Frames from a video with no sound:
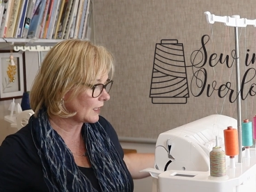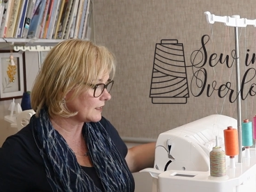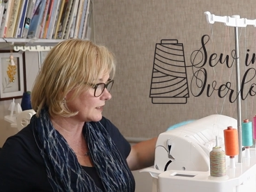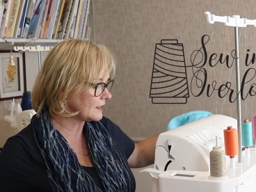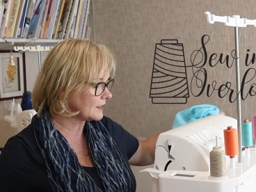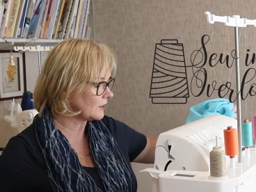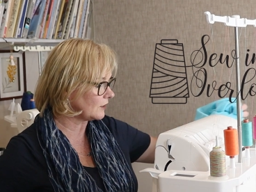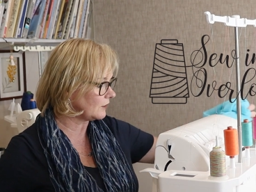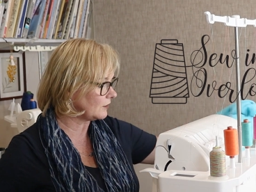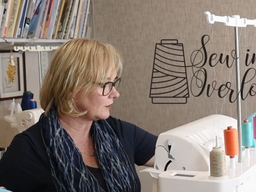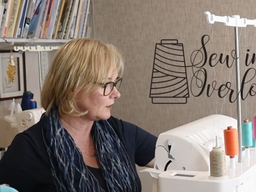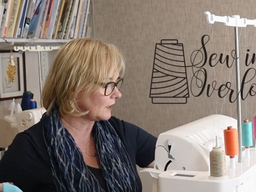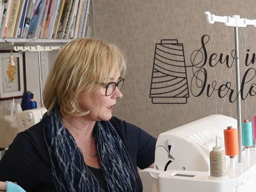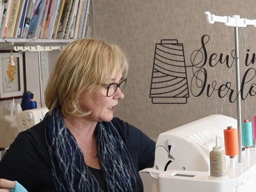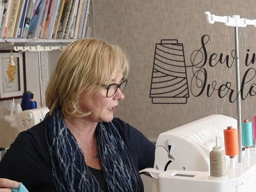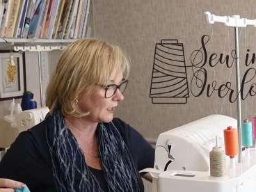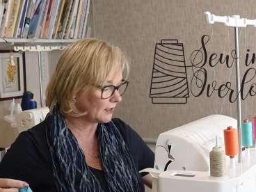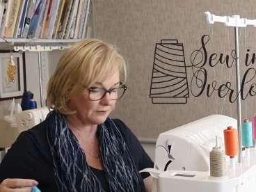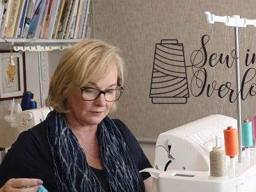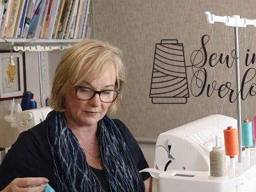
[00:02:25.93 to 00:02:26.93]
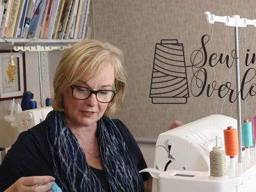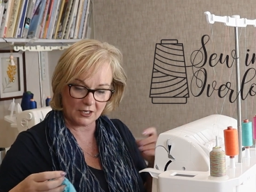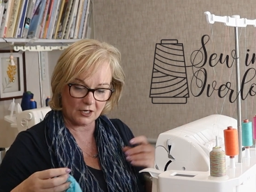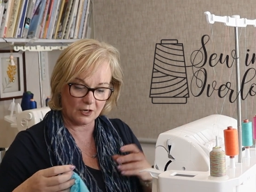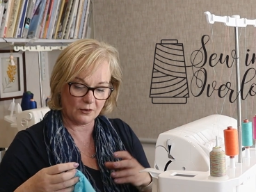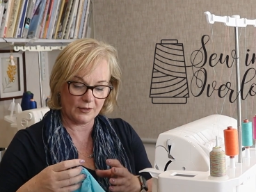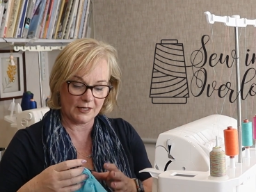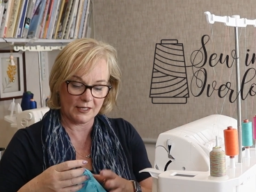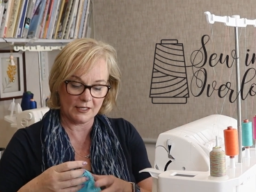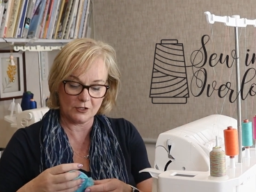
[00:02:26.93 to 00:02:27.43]
So I'm
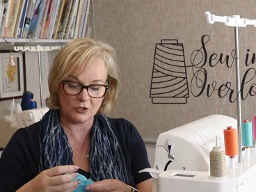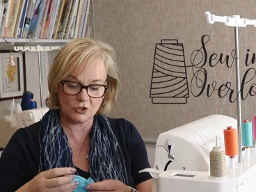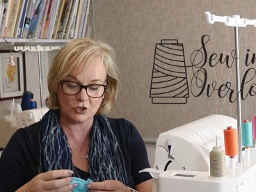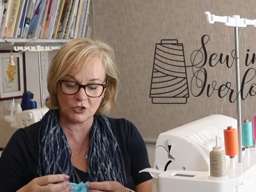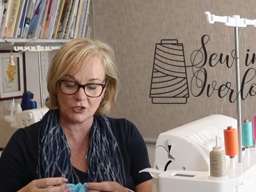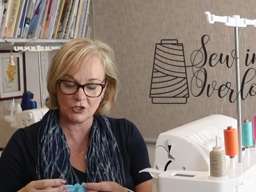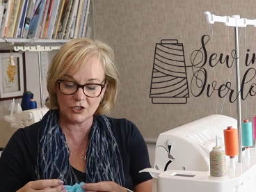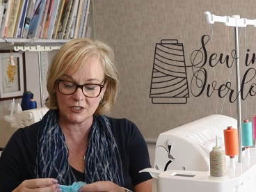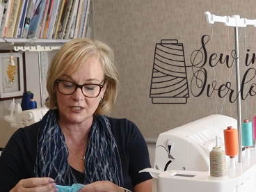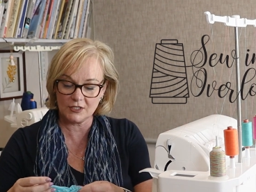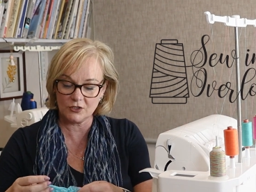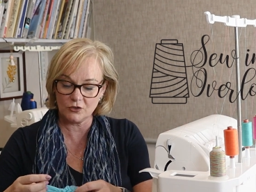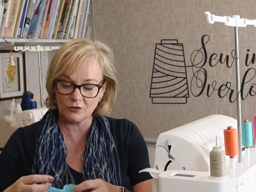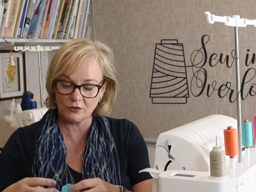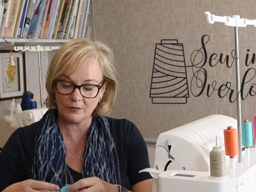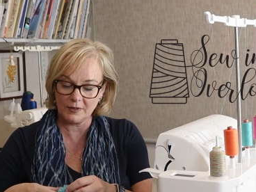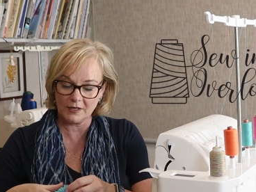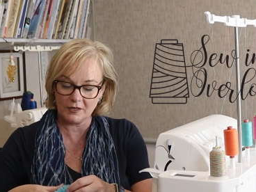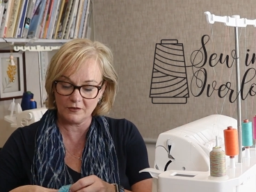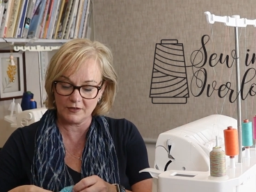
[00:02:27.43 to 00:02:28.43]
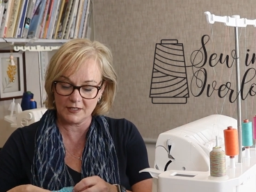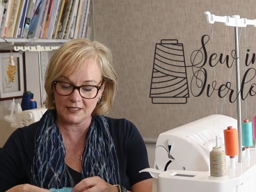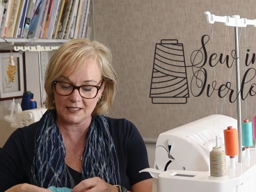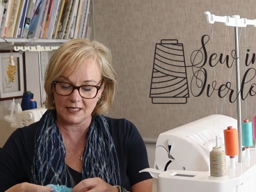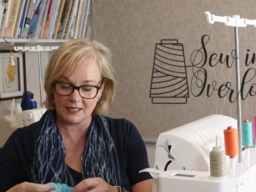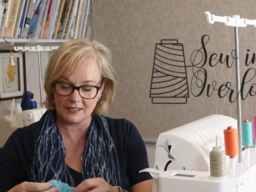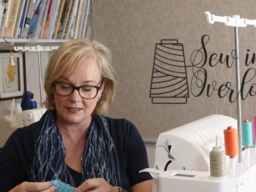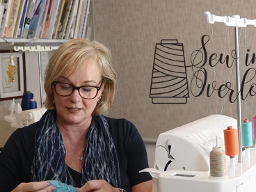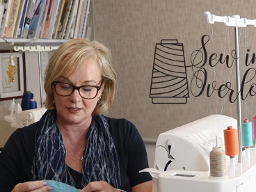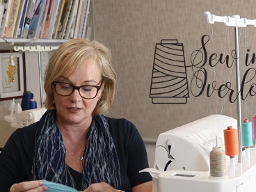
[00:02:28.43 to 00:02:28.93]
going to just do a bit of a
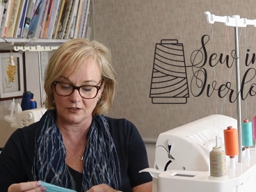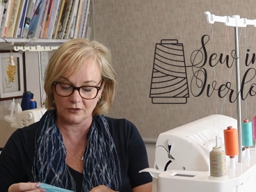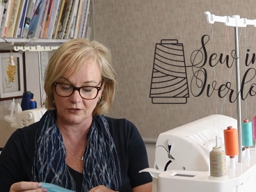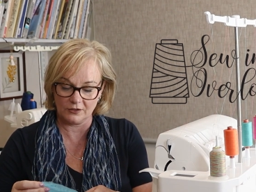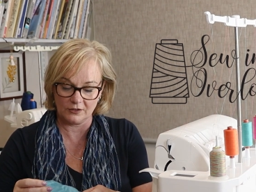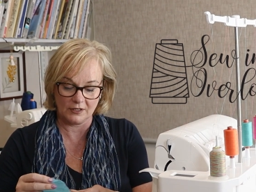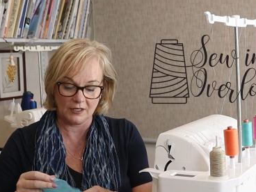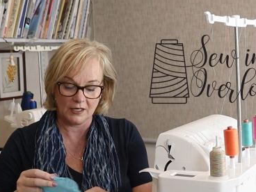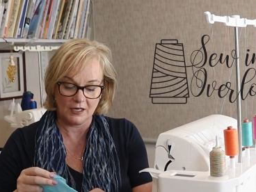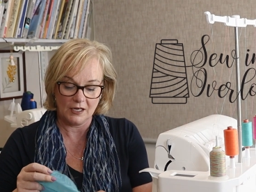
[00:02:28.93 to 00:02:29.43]
test sew.